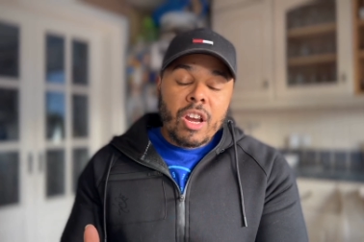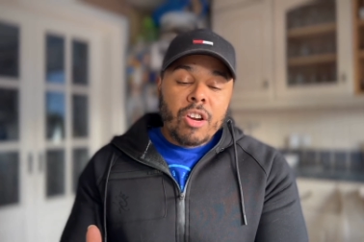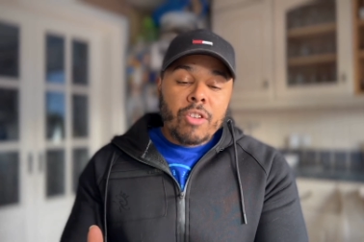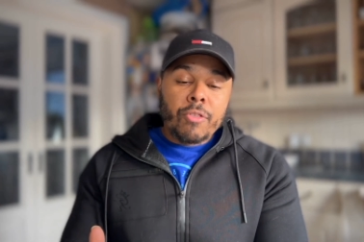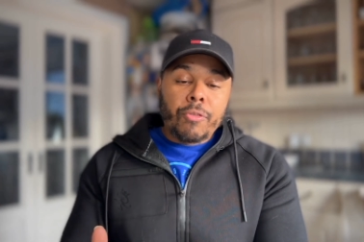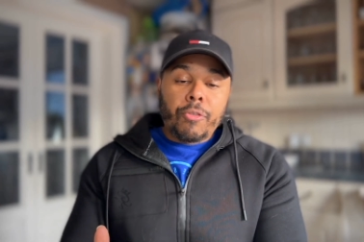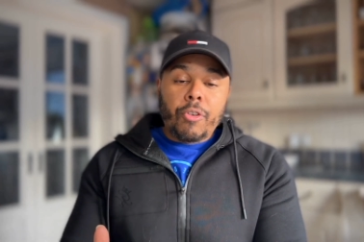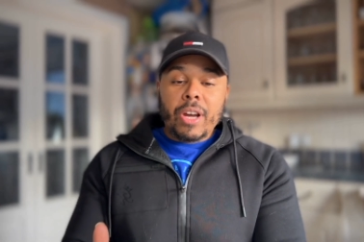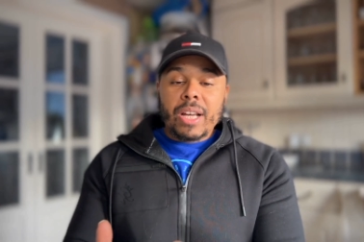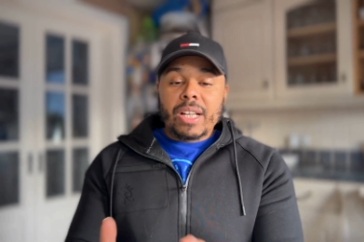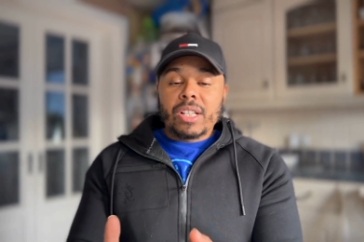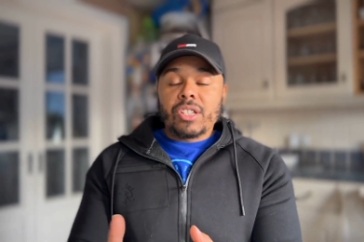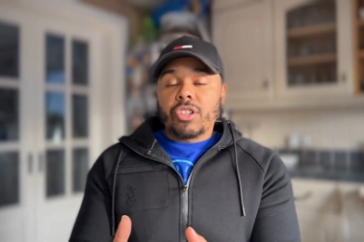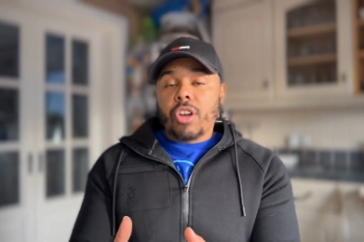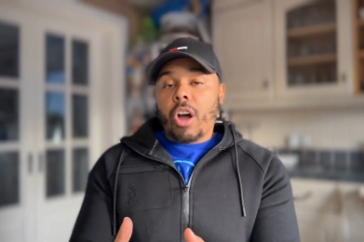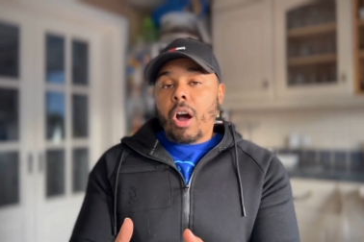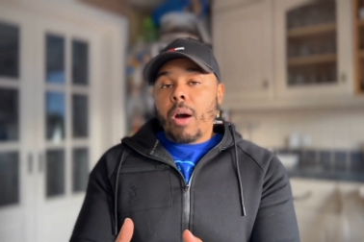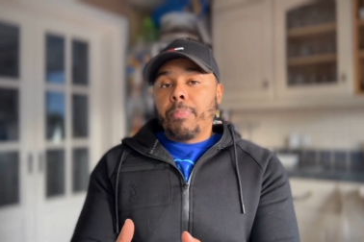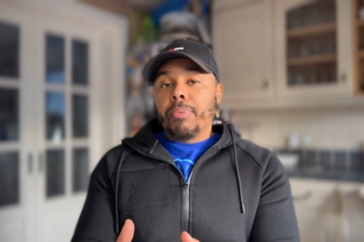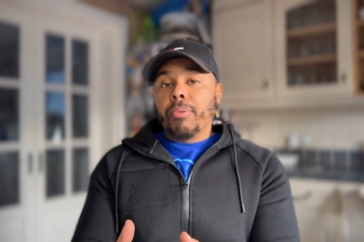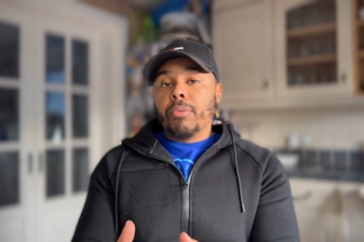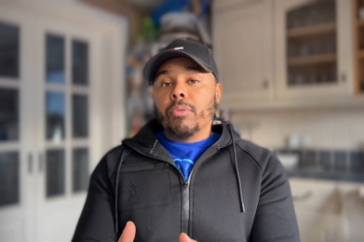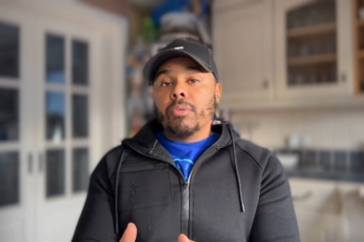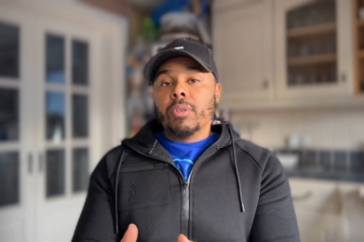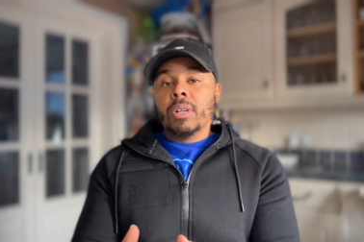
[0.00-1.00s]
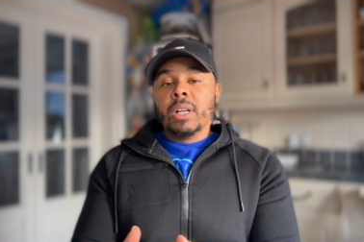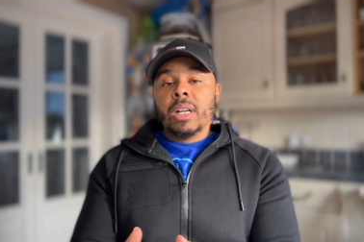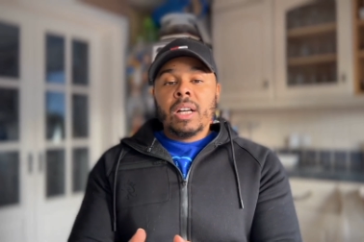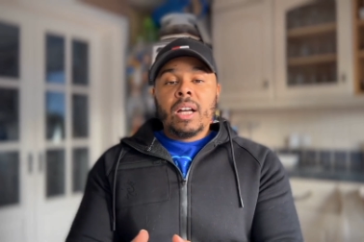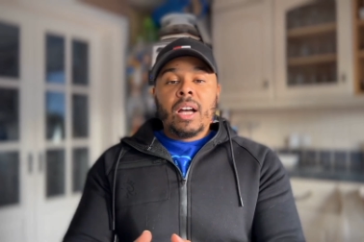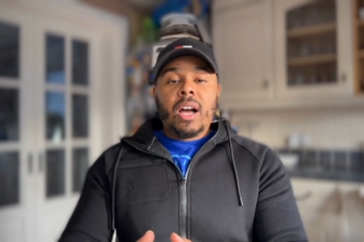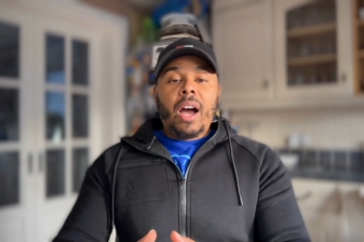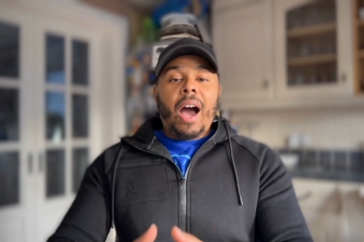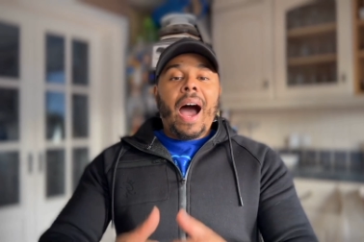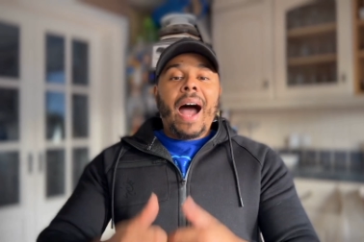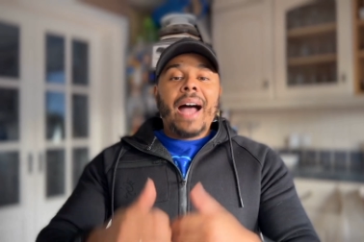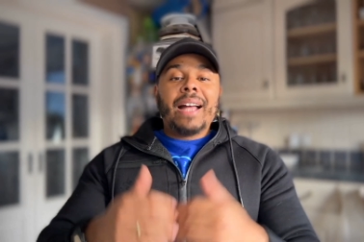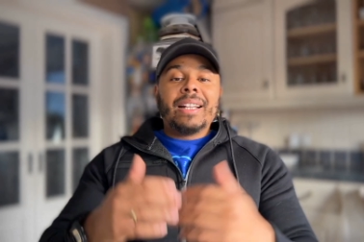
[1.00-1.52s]
For example,
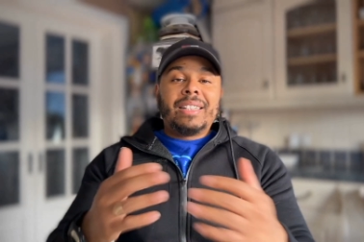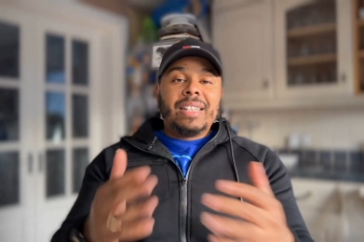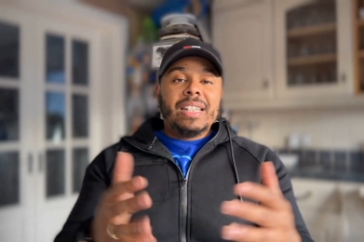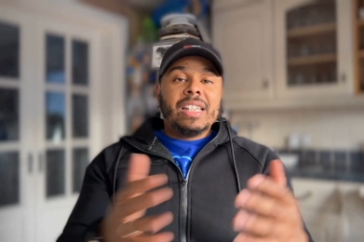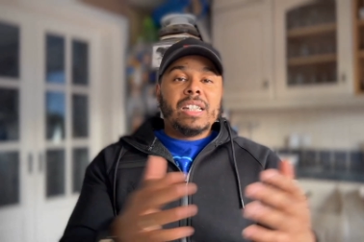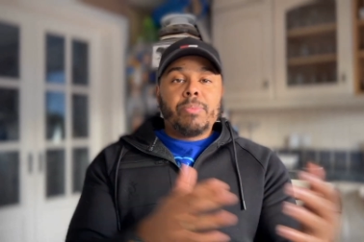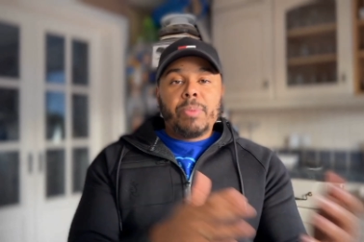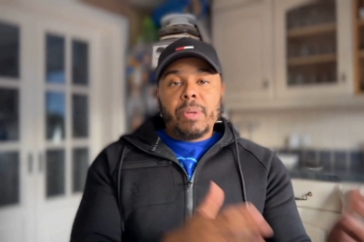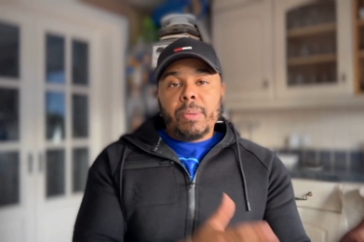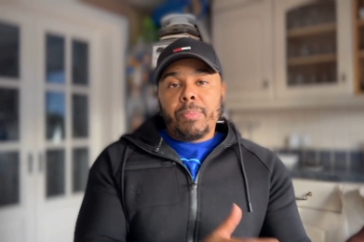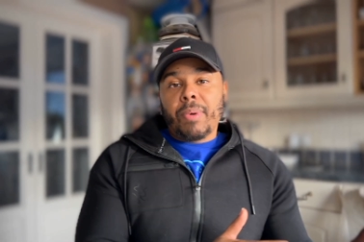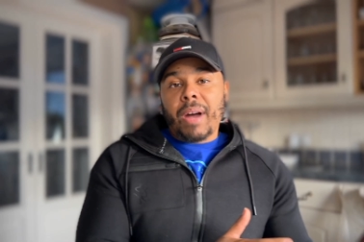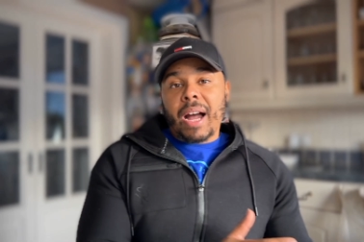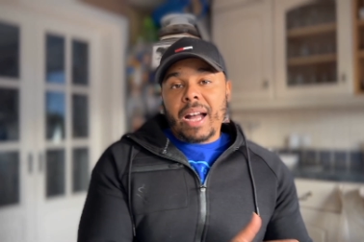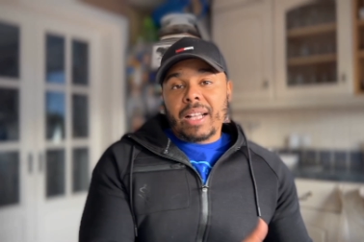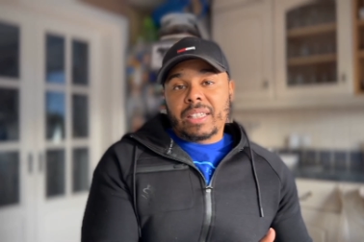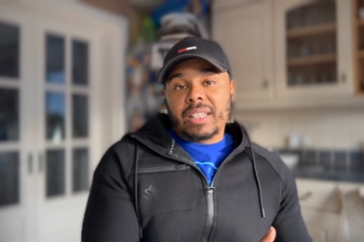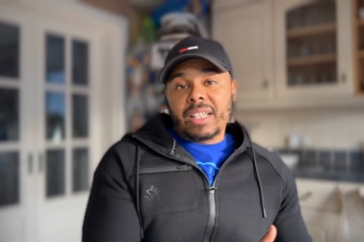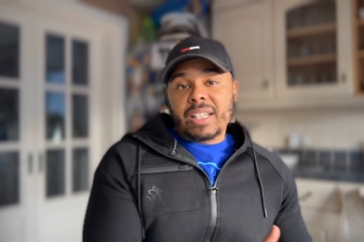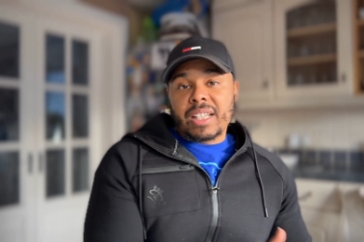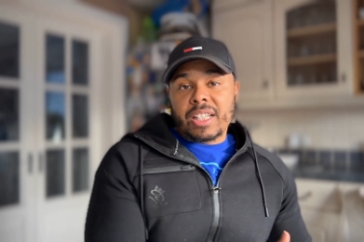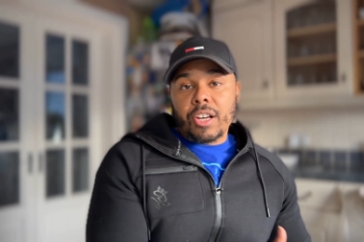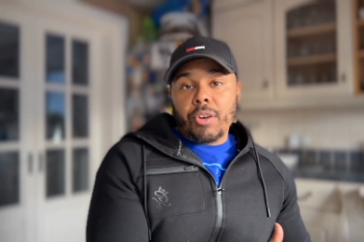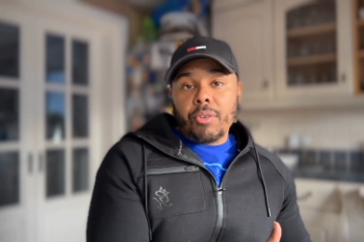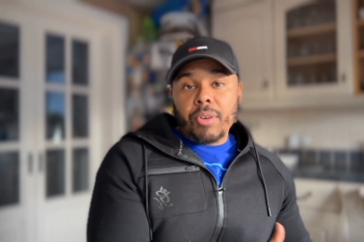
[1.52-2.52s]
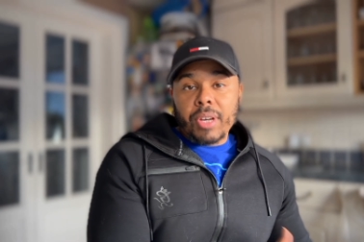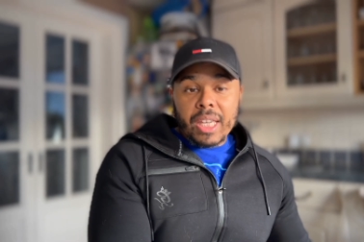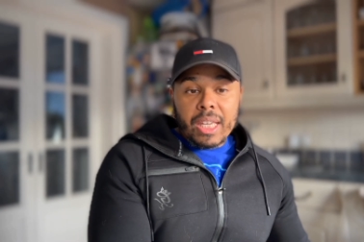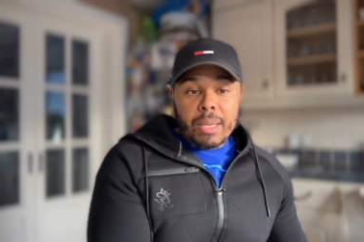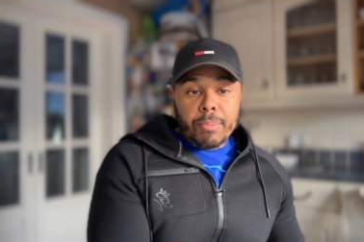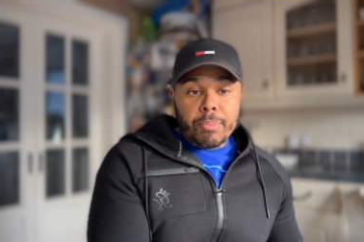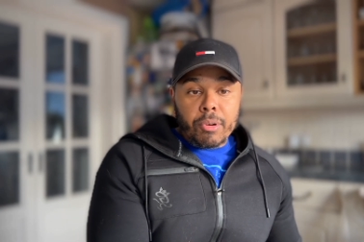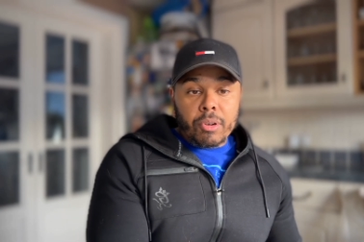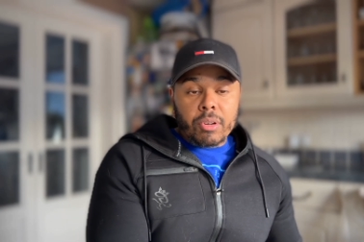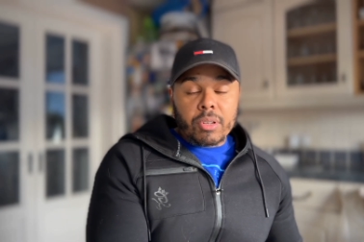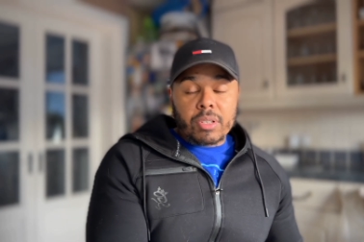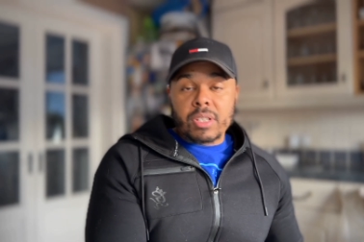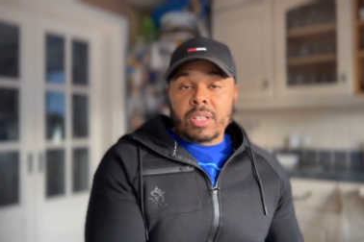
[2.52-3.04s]
I teach people how to sell
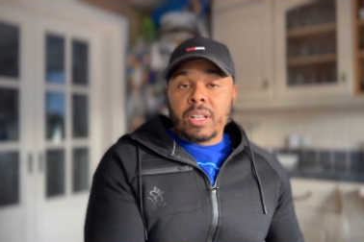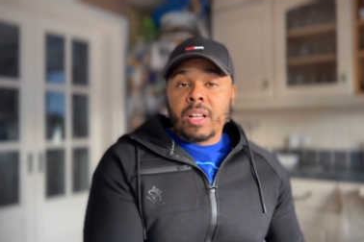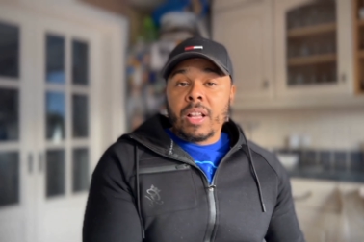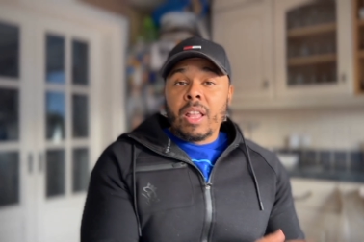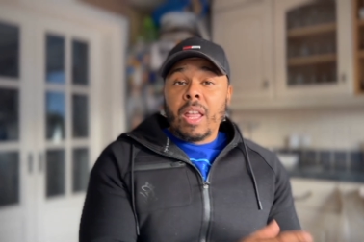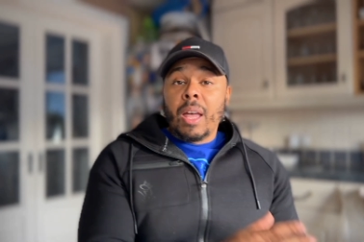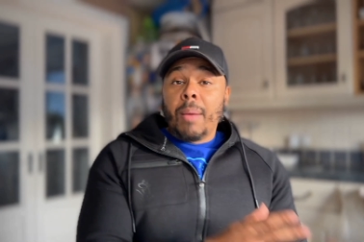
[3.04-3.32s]
ebooks.